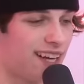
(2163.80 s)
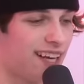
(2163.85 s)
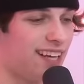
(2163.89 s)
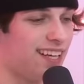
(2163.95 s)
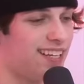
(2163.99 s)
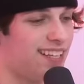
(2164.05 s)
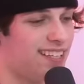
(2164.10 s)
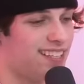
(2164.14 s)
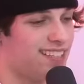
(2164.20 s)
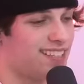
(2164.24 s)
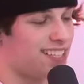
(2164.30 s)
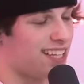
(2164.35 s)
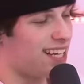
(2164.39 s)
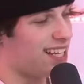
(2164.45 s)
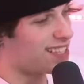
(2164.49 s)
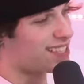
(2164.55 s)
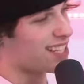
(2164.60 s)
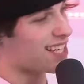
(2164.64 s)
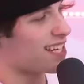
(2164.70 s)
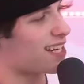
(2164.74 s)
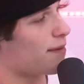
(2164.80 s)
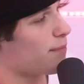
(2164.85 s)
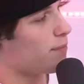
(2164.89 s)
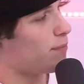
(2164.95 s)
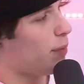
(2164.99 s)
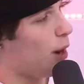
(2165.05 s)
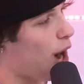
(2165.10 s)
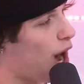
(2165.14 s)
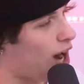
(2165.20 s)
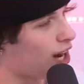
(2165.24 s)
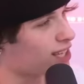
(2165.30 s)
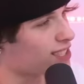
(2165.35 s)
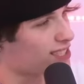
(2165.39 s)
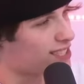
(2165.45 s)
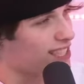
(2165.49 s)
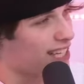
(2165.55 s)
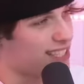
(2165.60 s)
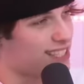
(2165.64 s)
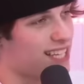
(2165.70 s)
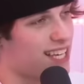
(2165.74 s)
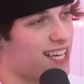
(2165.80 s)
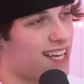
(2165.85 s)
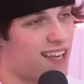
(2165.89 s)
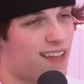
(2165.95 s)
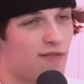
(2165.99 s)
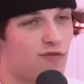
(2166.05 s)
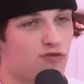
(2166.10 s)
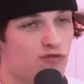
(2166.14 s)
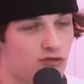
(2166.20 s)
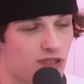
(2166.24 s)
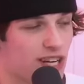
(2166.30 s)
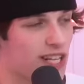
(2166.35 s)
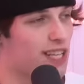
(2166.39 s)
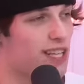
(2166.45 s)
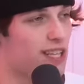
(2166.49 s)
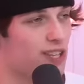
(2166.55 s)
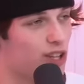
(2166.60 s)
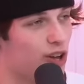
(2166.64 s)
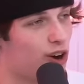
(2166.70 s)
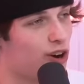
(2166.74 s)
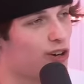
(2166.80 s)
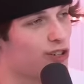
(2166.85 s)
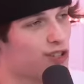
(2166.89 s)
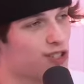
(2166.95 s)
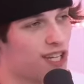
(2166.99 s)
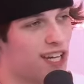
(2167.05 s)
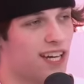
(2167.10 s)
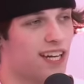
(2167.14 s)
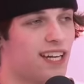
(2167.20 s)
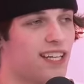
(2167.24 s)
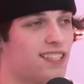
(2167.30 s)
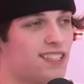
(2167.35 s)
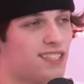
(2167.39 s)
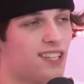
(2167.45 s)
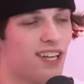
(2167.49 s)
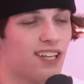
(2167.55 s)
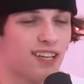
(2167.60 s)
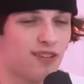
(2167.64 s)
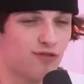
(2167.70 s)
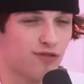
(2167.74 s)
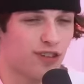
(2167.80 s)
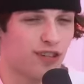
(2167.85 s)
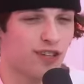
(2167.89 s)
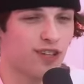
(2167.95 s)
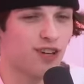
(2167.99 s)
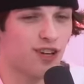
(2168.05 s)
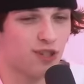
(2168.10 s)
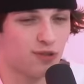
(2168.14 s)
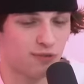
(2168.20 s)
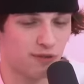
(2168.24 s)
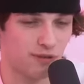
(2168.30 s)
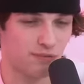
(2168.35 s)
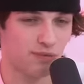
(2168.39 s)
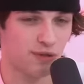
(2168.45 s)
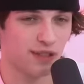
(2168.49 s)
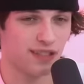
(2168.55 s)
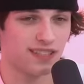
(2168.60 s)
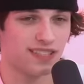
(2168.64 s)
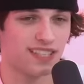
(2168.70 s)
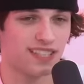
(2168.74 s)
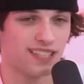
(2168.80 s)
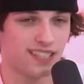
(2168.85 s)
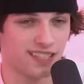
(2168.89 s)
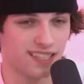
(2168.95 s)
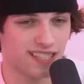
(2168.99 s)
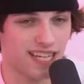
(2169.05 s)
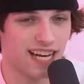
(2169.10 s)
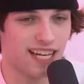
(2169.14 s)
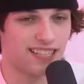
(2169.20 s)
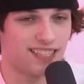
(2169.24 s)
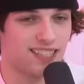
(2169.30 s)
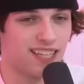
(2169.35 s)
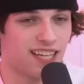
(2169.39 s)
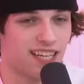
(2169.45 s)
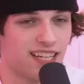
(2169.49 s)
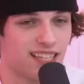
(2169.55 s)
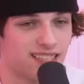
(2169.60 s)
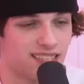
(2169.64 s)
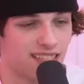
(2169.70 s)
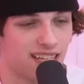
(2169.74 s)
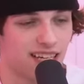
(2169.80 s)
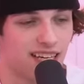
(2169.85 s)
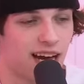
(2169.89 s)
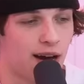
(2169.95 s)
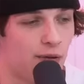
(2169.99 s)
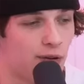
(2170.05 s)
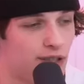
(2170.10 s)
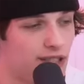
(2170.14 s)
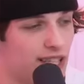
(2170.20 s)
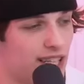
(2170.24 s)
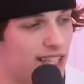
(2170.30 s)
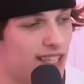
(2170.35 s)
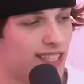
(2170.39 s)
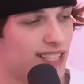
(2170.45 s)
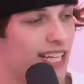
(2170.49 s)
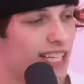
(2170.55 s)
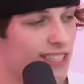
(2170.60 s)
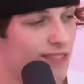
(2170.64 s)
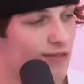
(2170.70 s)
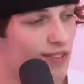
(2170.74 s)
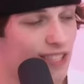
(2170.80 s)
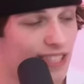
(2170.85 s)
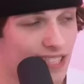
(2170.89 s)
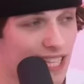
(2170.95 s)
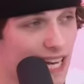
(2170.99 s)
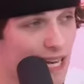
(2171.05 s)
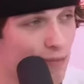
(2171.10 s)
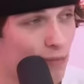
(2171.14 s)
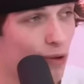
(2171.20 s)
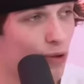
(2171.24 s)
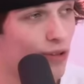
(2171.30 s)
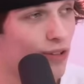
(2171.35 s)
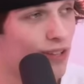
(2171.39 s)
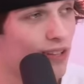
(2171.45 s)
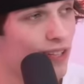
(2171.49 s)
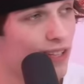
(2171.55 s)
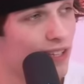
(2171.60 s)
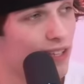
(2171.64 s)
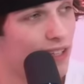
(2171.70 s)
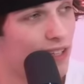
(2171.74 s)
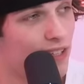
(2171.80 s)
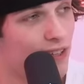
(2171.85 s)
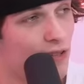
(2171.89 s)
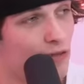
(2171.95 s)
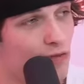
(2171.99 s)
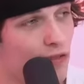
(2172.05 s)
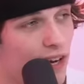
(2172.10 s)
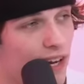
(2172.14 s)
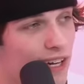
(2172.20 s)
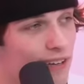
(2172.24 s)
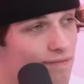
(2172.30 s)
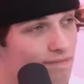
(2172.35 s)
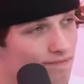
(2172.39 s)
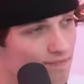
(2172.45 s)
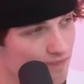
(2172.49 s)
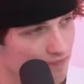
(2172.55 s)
is it's like a box that's like really large. Like it's not like really large, but pretty decent size. Like it's like I want to say the size of this table. Mm-hmm right?